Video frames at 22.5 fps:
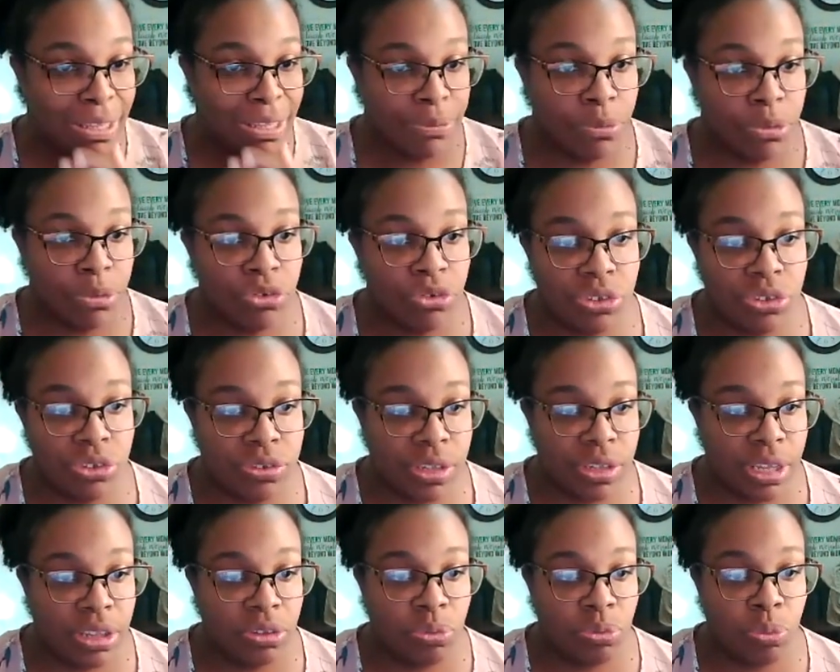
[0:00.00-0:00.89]
when she
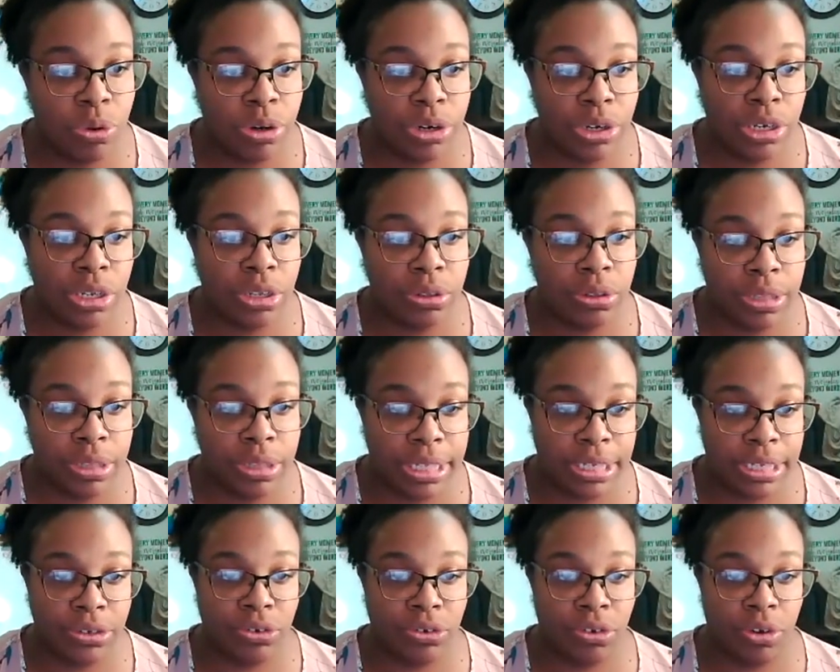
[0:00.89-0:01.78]
says, Where do you
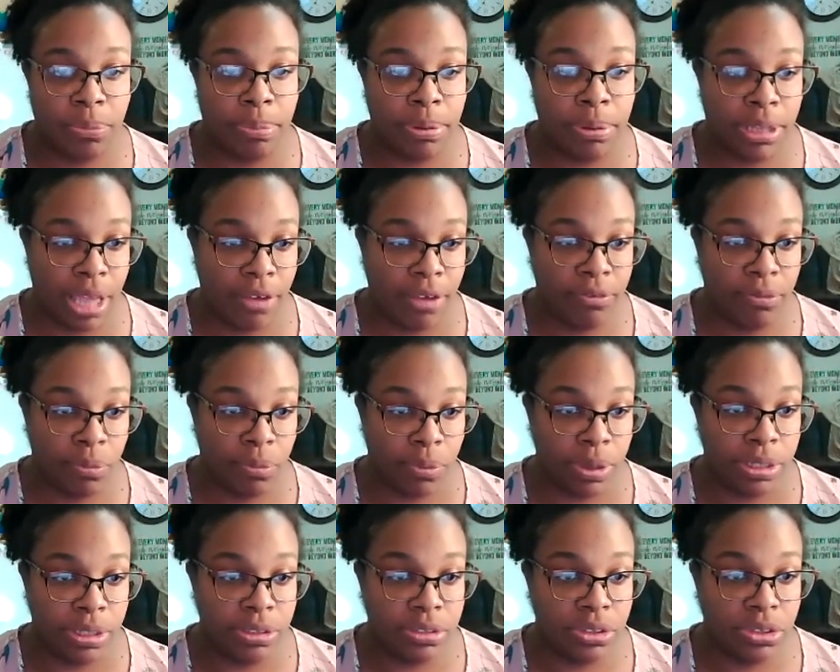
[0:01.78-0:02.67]
lead your beloved
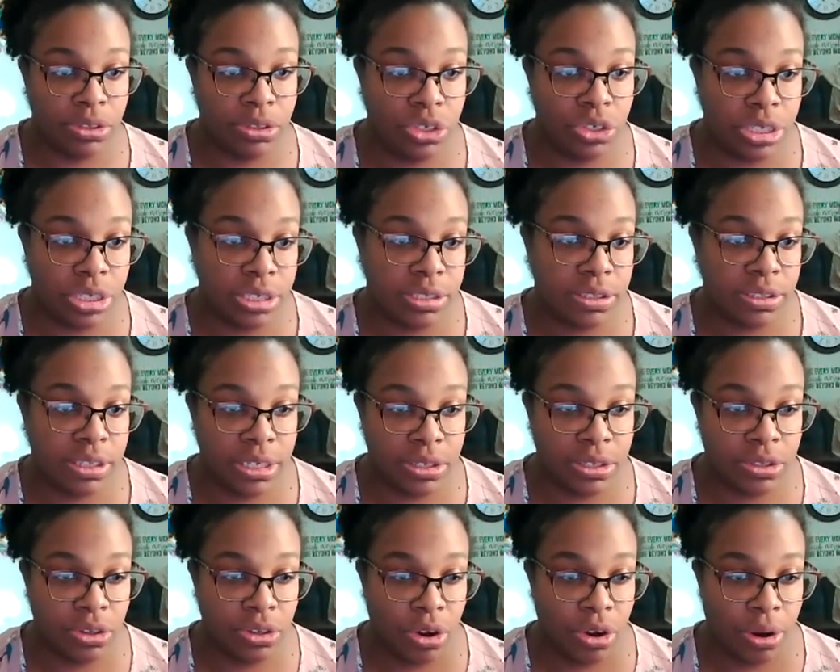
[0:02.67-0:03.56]
ones? She
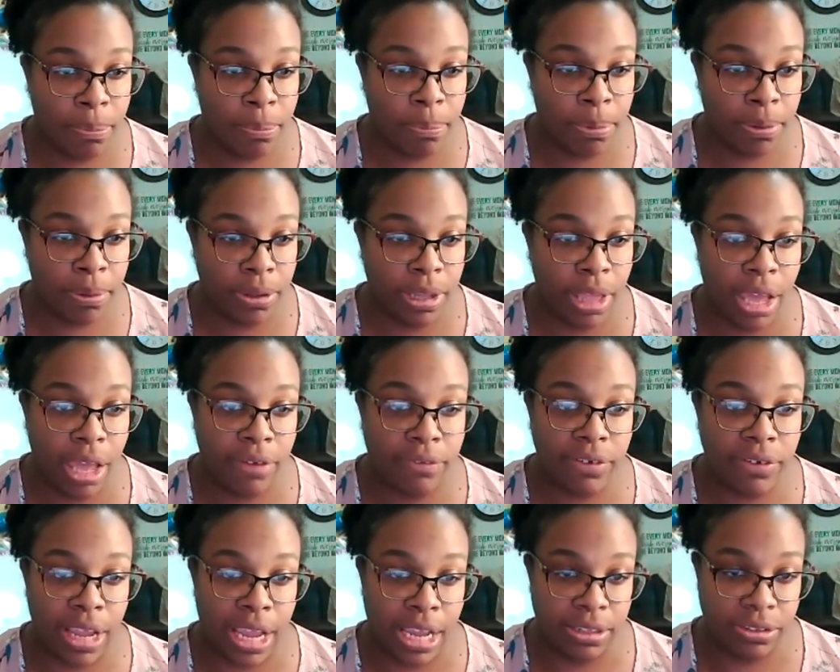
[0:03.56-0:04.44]
sees her
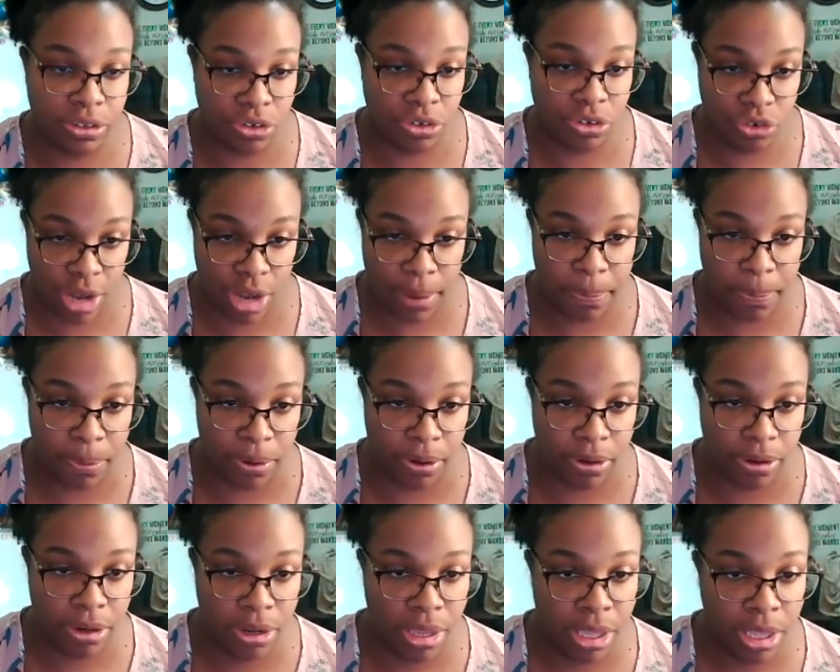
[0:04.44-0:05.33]
beloved as a
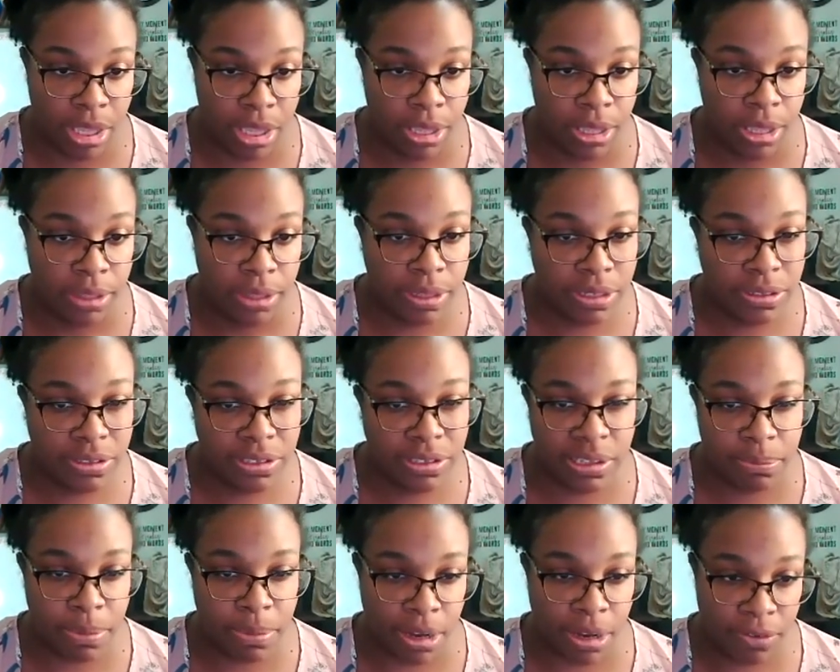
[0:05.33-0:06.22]
shepherd. This
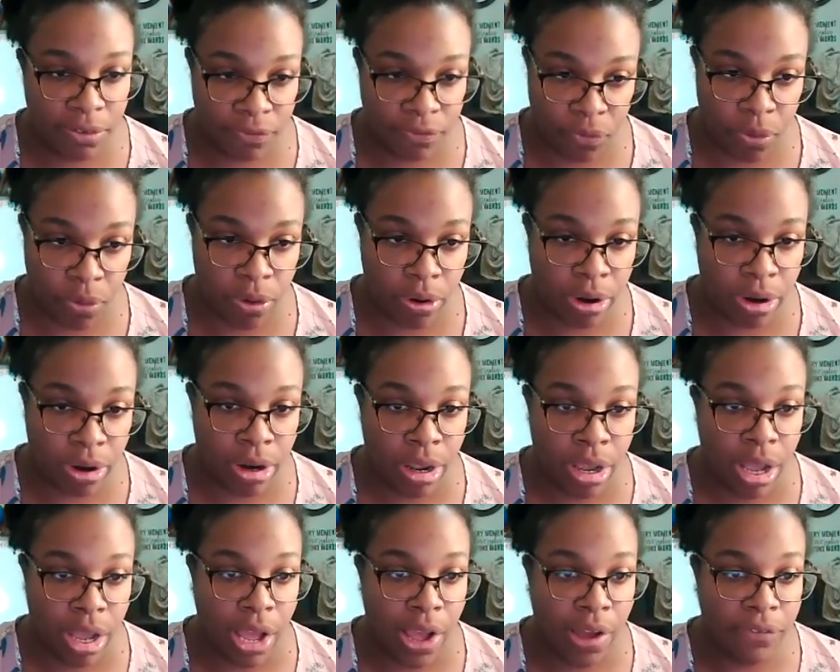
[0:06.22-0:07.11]
is a metaphor
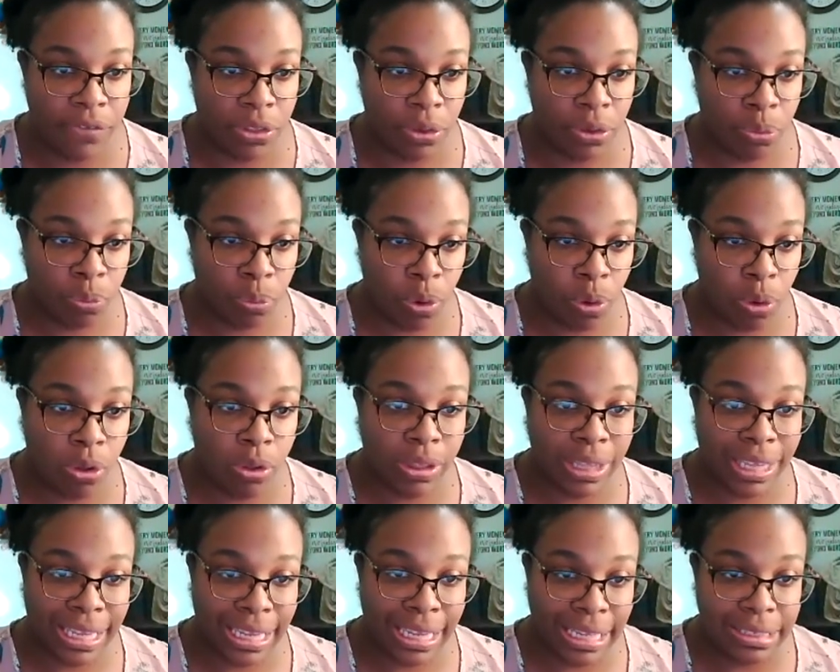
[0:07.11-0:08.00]
of the
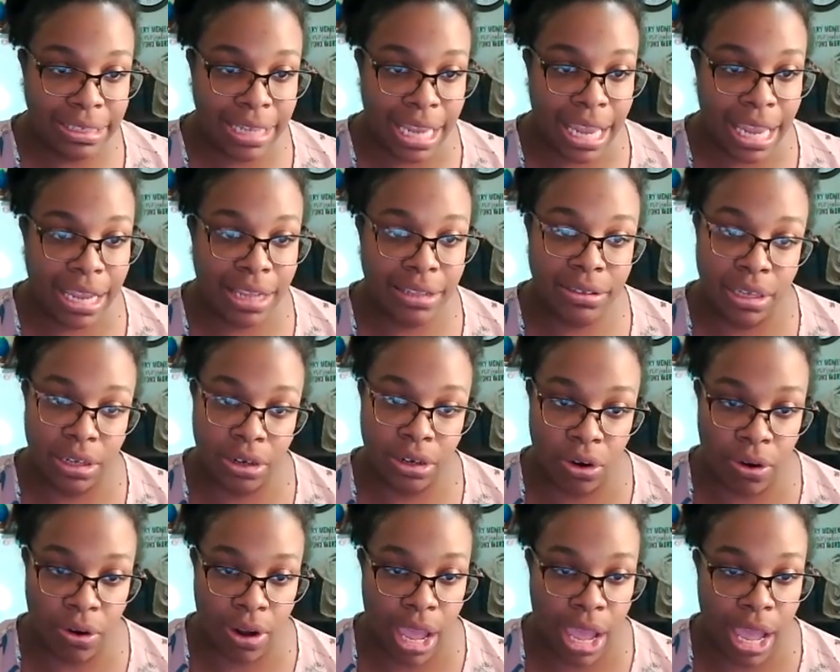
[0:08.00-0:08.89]
role he takes in
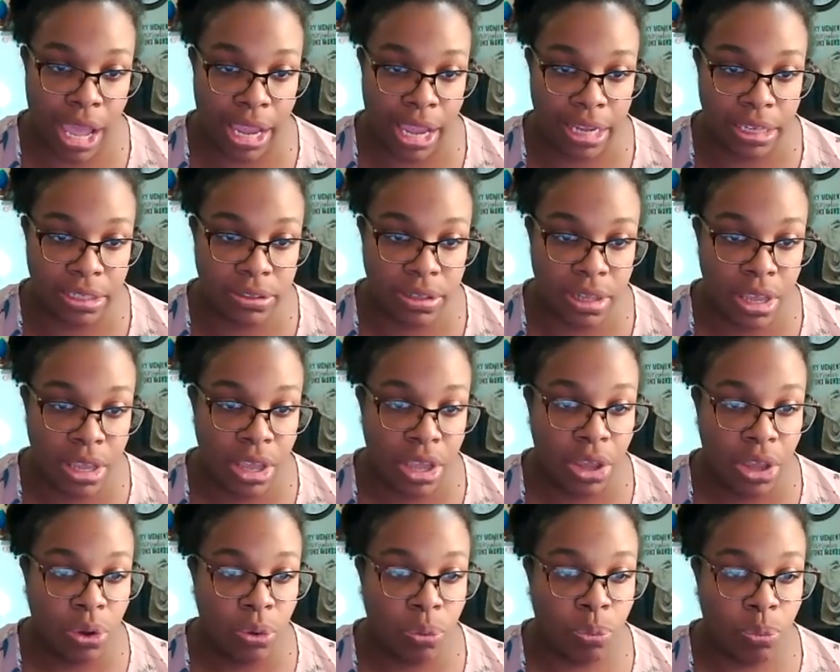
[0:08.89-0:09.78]
our eyes
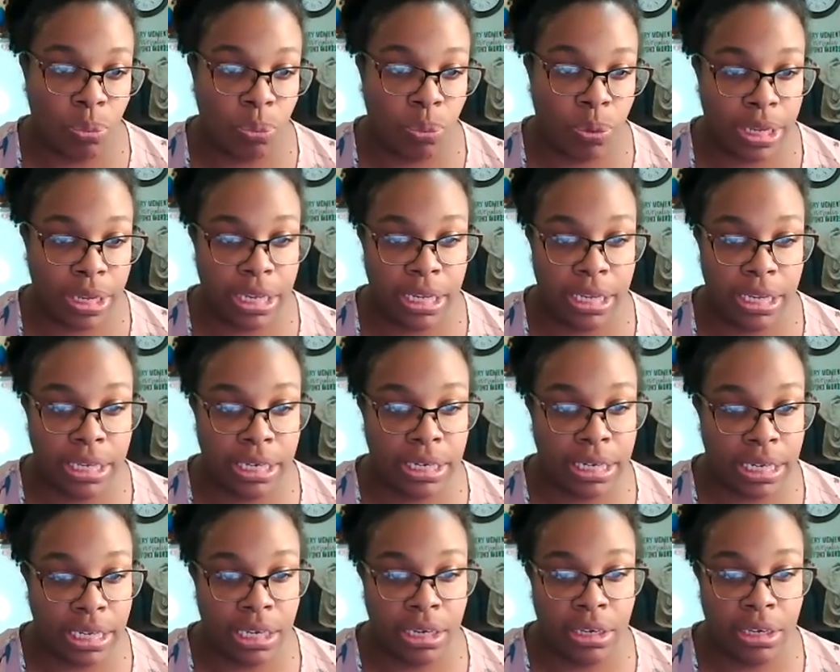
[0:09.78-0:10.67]
we
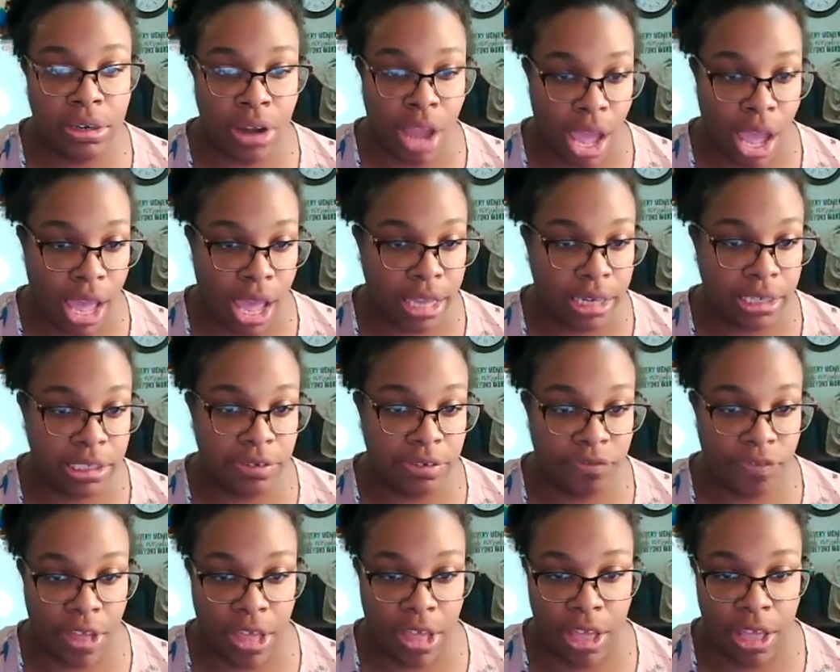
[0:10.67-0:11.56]
need not
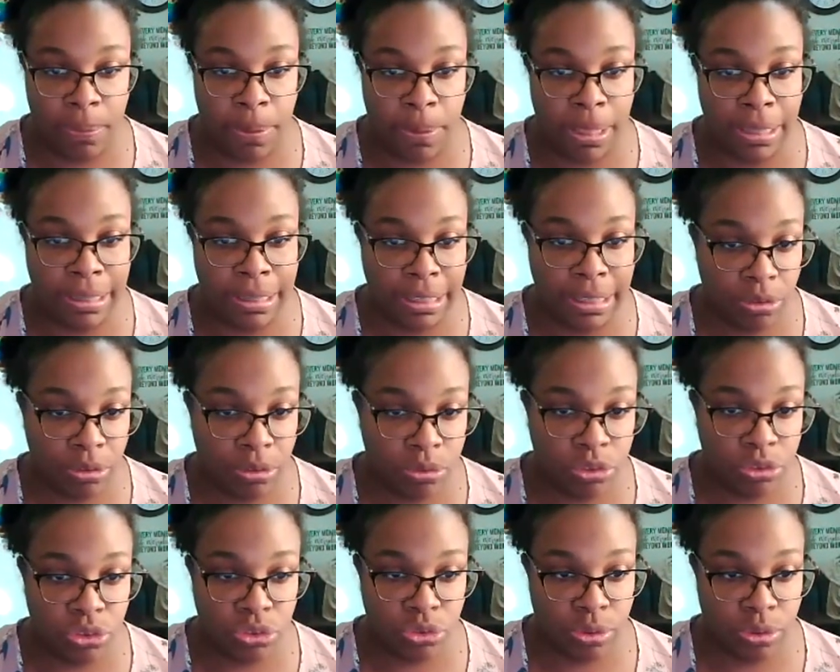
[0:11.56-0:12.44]
develop a
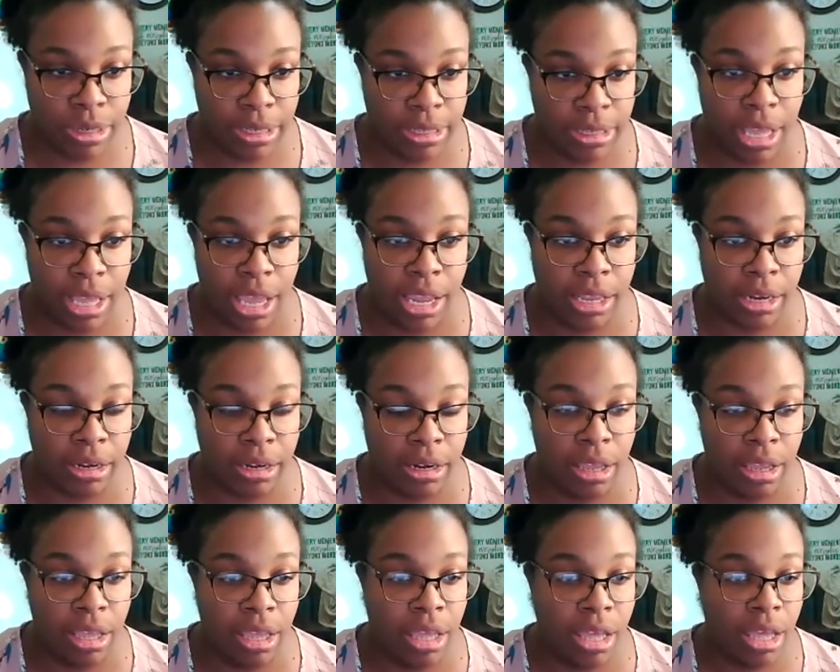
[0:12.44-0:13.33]
literal
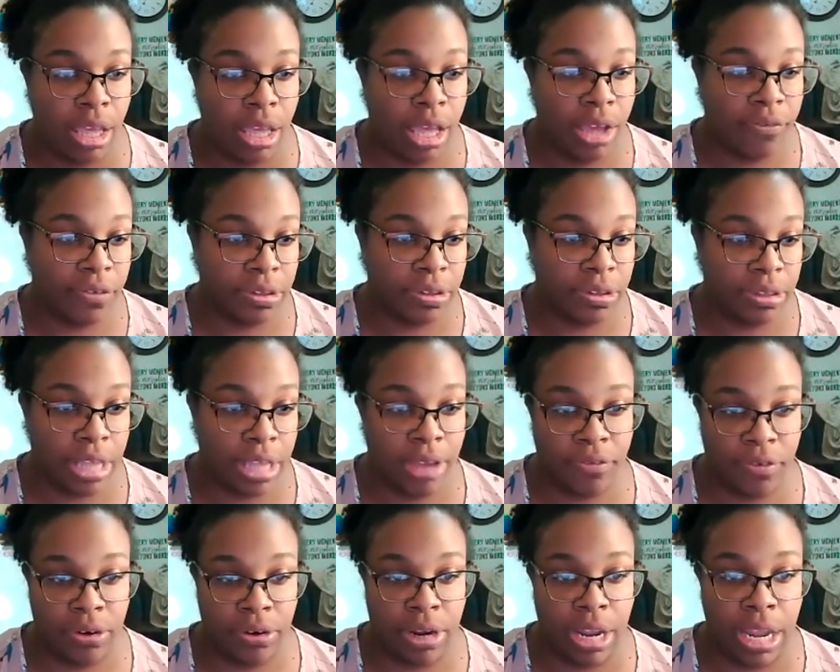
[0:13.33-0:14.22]
storyline of a
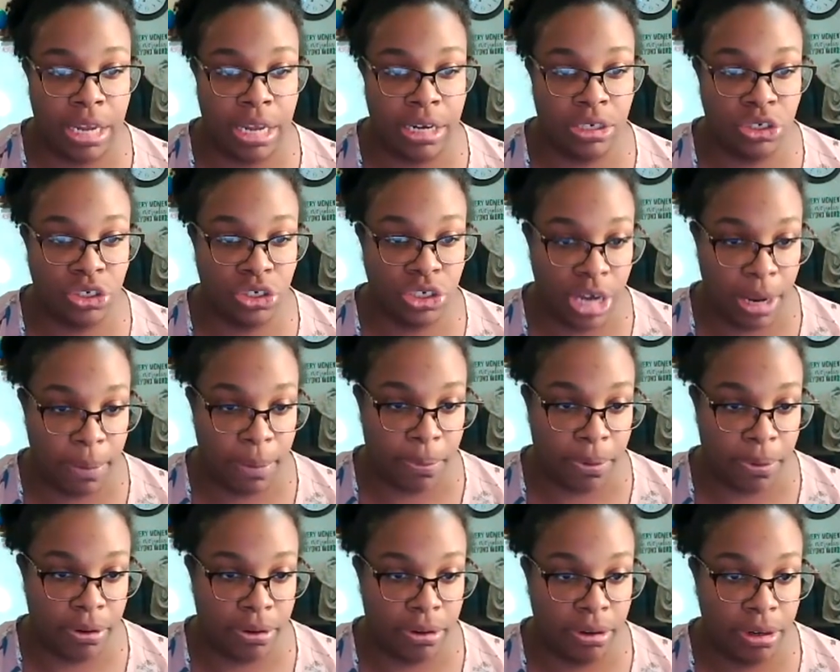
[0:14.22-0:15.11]
lover and a
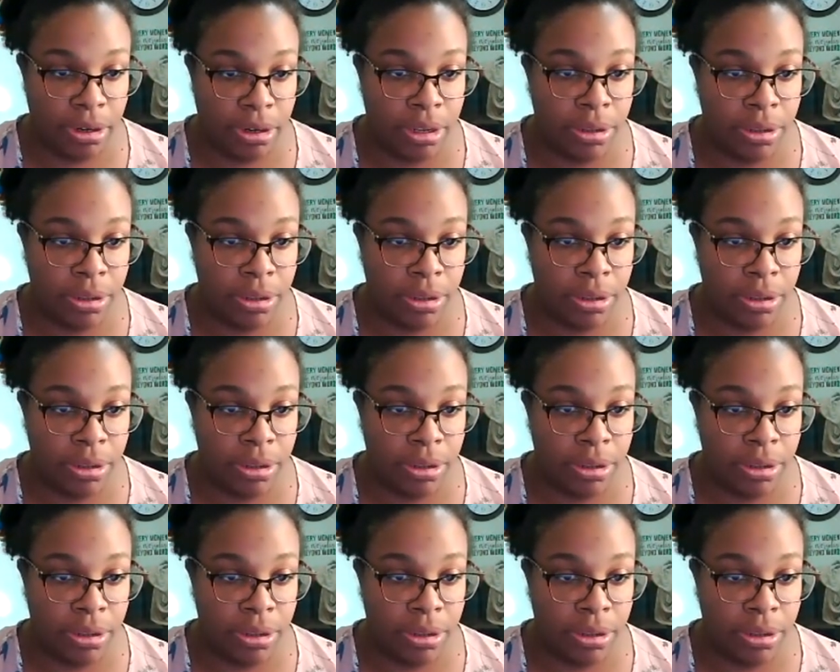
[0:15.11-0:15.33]
shepherd,